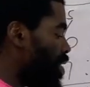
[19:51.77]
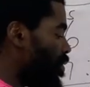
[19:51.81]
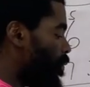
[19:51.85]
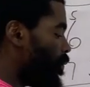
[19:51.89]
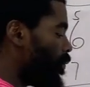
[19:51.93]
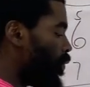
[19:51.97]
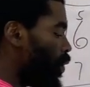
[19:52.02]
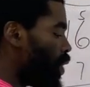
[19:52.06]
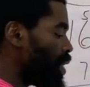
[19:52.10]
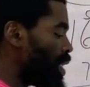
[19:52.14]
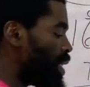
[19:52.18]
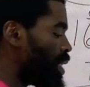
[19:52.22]
We
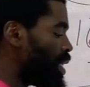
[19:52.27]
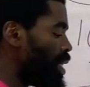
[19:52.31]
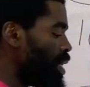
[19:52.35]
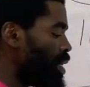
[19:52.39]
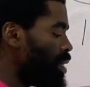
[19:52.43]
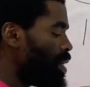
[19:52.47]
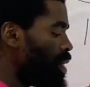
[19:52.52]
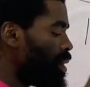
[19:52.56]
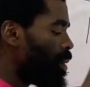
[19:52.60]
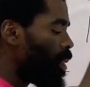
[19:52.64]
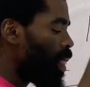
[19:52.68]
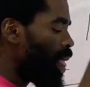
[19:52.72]
have 40,
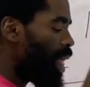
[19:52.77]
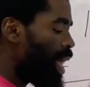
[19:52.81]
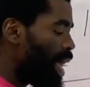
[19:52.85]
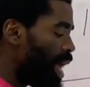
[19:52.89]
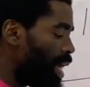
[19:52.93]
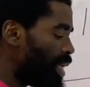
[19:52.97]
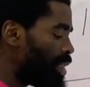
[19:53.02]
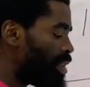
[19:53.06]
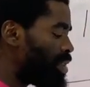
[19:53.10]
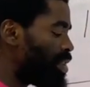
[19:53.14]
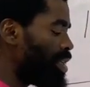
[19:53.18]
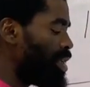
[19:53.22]

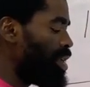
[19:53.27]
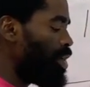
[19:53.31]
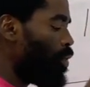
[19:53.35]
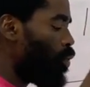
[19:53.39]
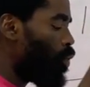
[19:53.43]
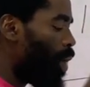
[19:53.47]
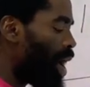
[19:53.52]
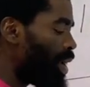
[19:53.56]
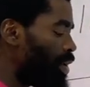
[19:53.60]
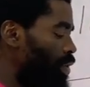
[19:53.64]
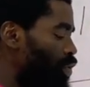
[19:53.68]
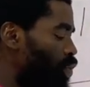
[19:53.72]
80,
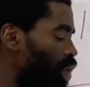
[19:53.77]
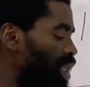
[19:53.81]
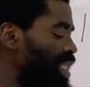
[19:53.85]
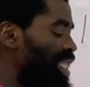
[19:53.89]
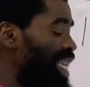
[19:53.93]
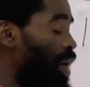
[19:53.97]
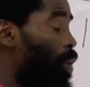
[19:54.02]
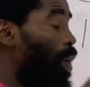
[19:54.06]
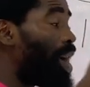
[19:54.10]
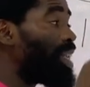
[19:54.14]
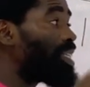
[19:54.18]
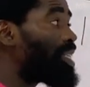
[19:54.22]

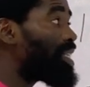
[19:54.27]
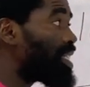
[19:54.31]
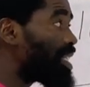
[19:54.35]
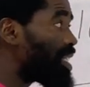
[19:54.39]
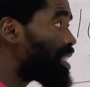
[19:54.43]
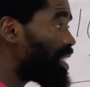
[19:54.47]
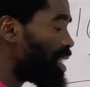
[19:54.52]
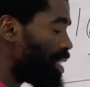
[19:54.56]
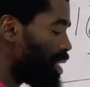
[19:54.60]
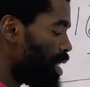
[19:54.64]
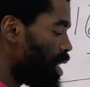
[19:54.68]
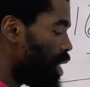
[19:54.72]
120, and
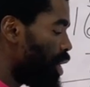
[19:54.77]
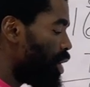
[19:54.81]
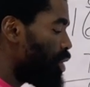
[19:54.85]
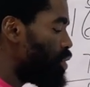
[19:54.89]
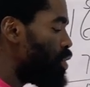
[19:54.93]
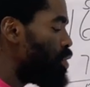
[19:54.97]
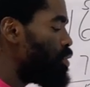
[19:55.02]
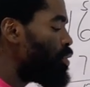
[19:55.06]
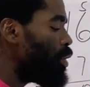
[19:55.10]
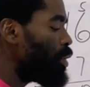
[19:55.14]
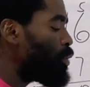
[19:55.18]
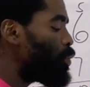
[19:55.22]
160.
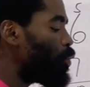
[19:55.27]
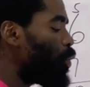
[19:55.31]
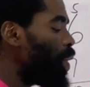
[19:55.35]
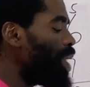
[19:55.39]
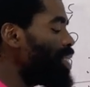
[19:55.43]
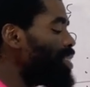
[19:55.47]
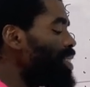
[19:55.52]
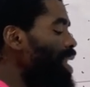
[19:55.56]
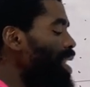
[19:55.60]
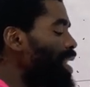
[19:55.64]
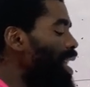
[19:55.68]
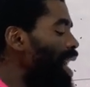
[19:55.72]
You know
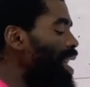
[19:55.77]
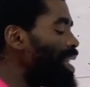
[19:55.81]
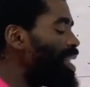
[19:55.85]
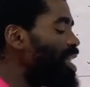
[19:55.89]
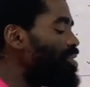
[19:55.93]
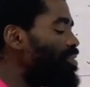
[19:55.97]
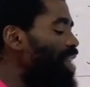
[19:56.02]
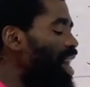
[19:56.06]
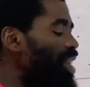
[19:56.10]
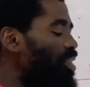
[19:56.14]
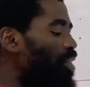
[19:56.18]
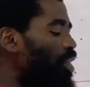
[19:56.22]
20 can
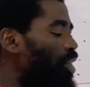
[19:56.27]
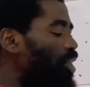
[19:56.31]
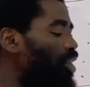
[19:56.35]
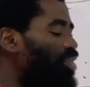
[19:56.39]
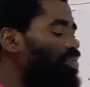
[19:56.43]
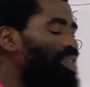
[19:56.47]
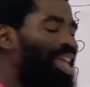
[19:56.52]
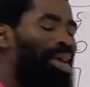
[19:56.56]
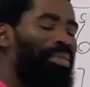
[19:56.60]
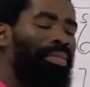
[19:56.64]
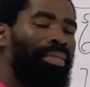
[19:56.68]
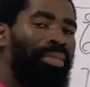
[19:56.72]
divide
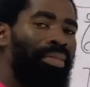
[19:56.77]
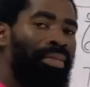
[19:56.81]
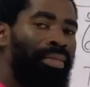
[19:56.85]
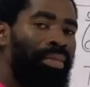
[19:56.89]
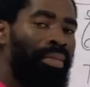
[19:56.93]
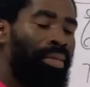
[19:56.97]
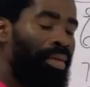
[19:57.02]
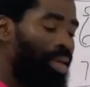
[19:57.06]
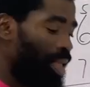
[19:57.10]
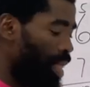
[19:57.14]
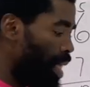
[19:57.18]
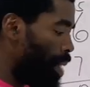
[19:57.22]
all of them.
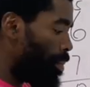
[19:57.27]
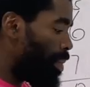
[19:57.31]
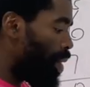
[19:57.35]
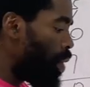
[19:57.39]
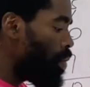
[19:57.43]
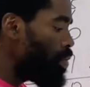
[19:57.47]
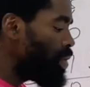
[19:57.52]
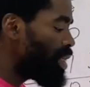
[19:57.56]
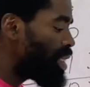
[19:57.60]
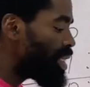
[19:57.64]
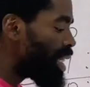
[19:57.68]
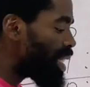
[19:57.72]
But
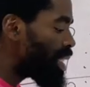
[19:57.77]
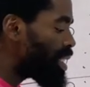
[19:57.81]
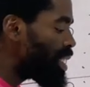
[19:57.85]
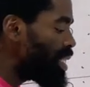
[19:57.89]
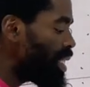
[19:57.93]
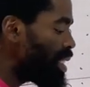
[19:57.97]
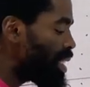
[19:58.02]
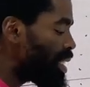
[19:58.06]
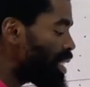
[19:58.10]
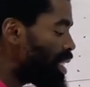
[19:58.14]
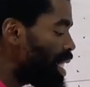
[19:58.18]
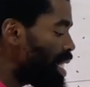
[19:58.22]
when we check,
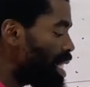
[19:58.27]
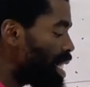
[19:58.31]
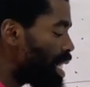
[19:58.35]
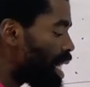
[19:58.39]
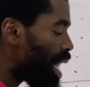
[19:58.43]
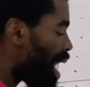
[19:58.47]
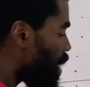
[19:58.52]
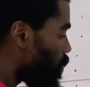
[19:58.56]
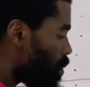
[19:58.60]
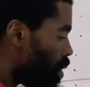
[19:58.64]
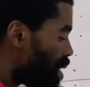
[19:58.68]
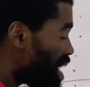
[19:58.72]

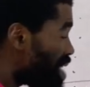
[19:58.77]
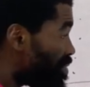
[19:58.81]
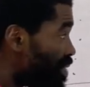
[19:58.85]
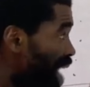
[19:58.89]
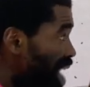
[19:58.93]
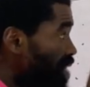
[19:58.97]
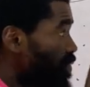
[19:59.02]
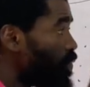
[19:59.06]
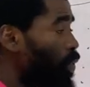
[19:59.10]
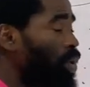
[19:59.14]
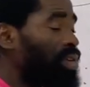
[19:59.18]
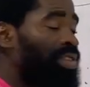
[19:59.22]
16 cannot
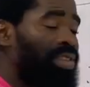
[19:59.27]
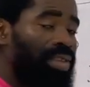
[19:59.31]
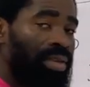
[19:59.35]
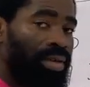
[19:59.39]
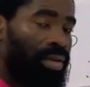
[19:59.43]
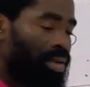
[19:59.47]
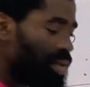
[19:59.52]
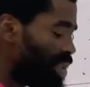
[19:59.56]
divide 40.